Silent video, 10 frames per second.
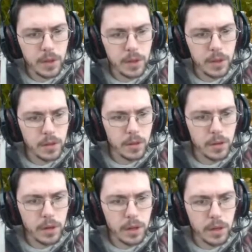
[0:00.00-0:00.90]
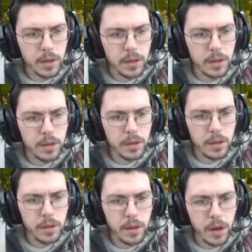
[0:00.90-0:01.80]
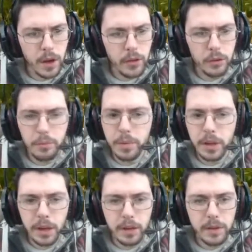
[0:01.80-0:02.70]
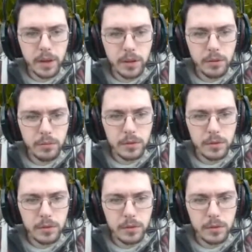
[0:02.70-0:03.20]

30. Other player volume?